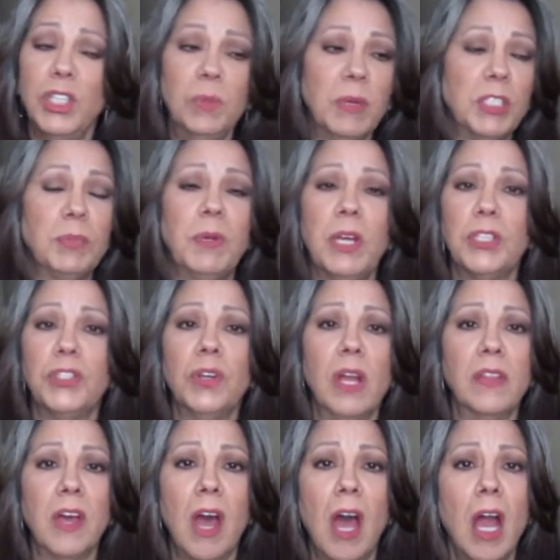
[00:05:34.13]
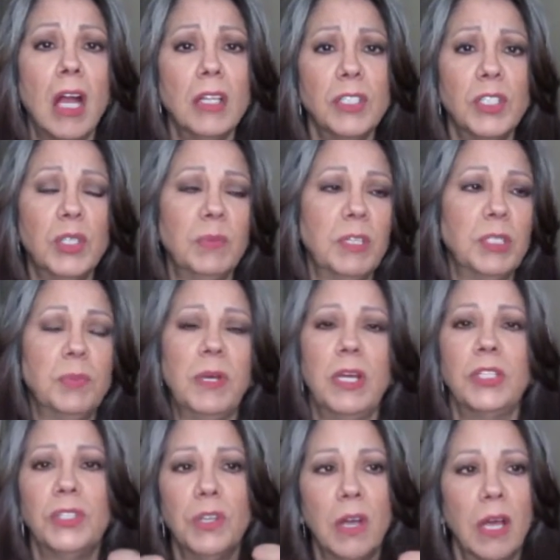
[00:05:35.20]
Too much pressure on the heart, too much
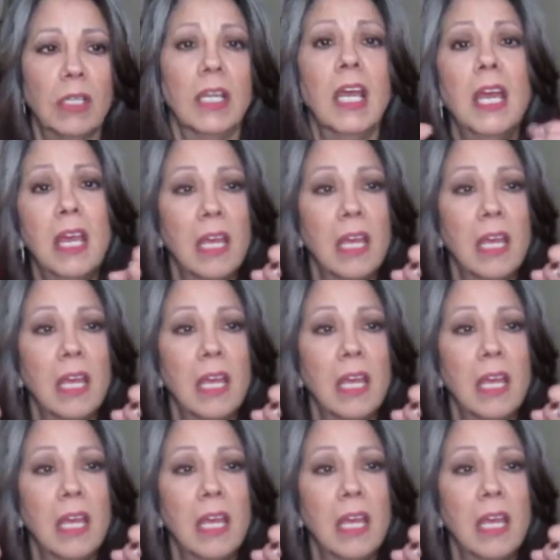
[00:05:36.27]
pressure on,